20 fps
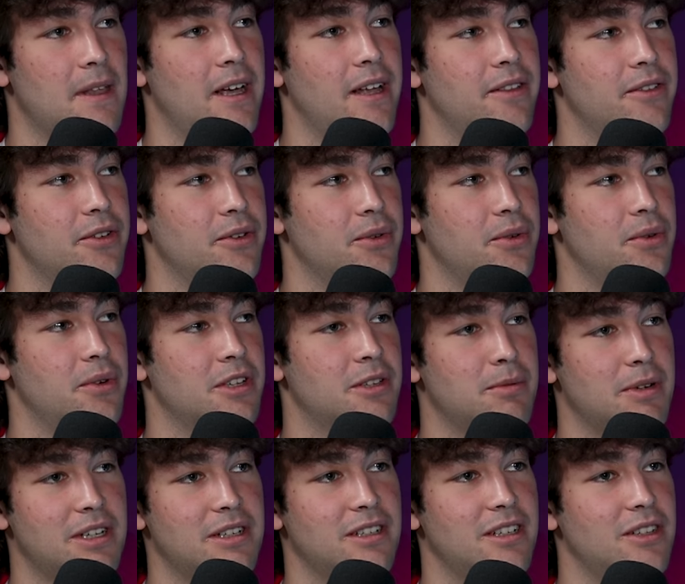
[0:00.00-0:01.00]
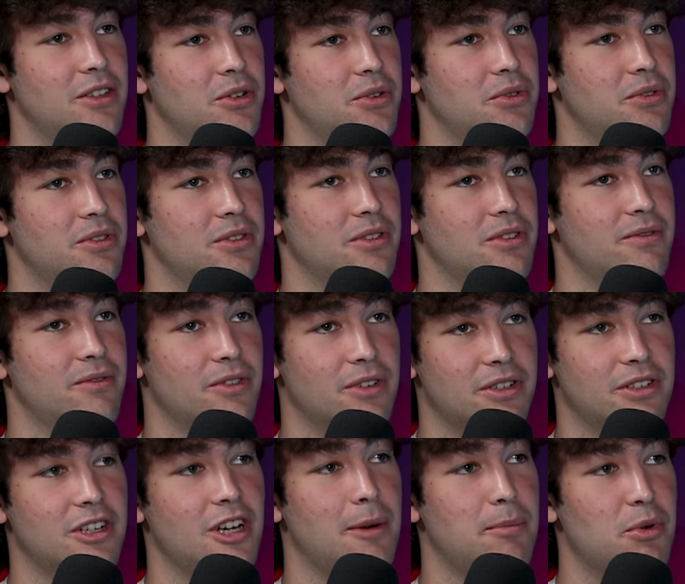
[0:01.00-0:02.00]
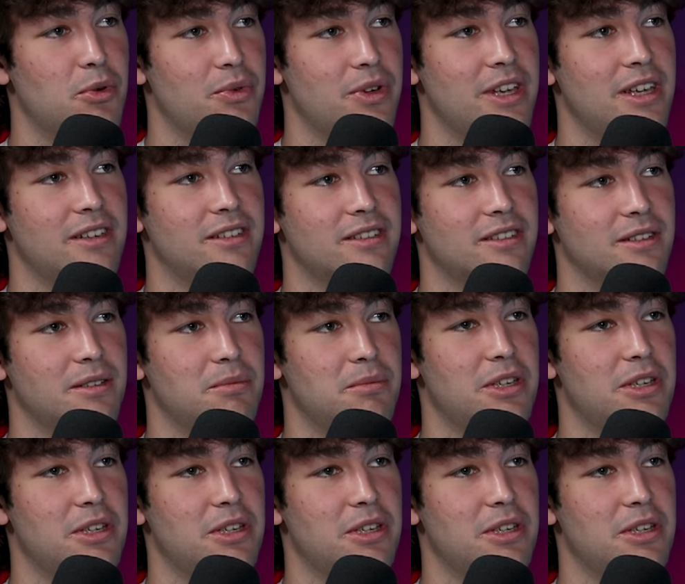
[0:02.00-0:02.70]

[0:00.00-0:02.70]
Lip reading: And so especially in those first couple weeks,